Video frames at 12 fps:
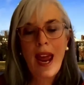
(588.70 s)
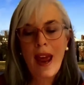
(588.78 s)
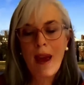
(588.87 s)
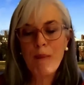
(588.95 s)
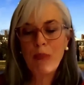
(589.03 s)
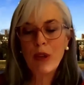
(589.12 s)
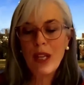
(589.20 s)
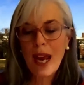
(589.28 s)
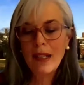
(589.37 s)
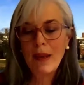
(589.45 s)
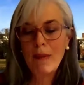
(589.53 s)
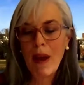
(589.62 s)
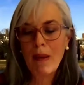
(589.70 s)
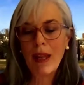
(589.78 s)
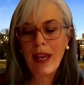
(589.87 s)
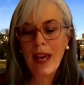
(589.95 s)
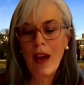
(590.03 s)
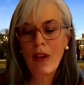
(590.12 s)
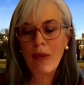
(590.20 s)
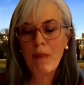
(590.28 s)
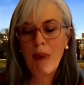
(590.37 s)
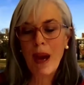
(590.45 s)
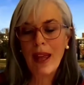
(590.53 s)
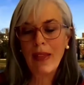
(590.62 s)
and protected public health
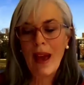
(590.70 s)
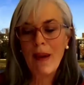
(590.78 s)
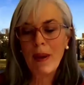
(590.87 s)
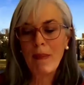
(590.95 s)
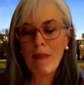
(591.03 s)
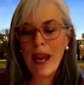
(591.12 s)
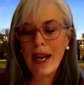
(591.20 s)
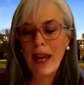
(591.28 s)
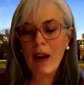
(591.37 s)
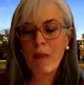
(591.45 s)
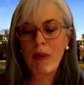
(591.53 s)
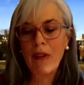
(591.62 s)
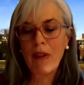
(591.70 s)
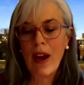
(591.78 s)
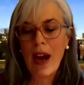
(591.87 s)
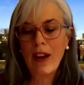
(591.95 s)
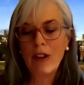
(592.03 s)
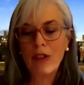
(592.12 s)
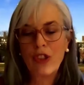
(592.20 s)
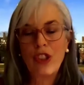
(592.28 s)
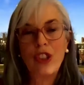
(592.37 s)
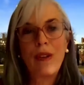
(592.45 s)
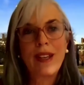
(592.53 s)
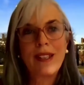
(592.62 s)
by allowing Medicare providers
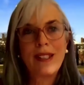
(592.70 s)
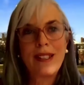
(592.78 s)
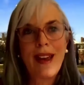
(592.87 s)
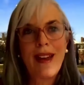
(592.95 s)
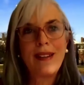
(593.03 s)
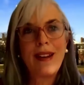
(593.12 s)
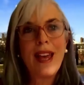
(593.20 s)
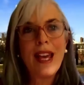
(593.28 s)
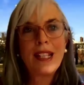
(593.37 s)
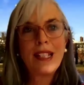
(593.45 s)
to extend